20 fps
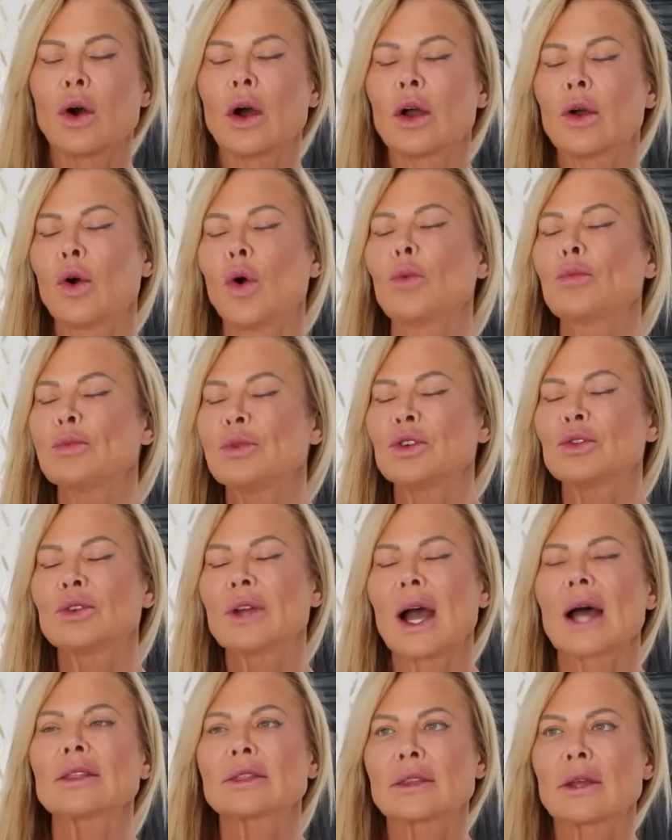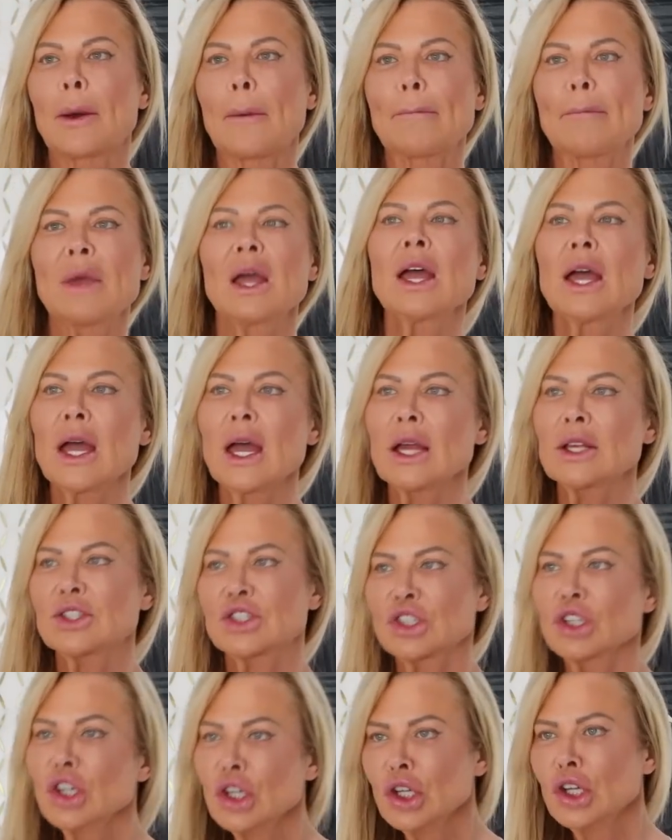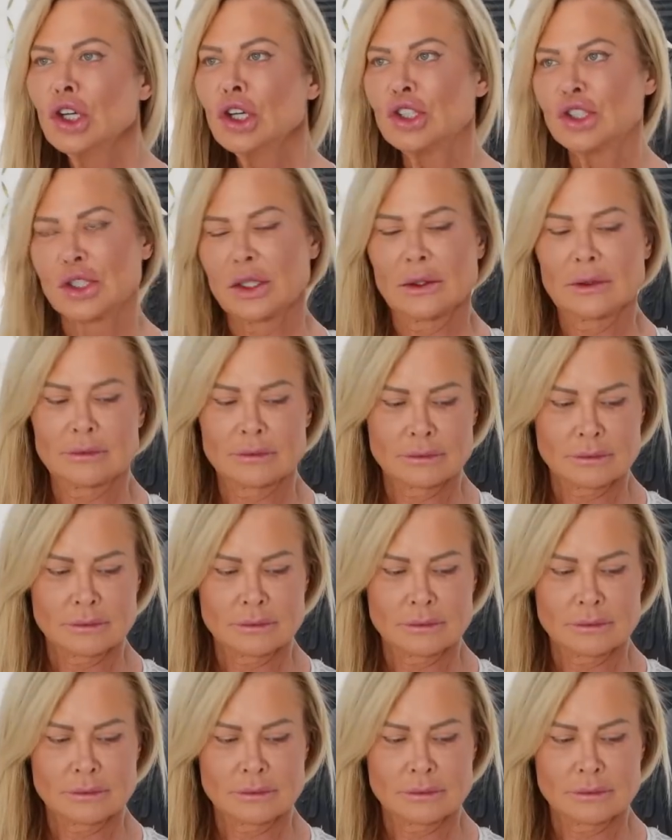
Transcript: I hope you got the message.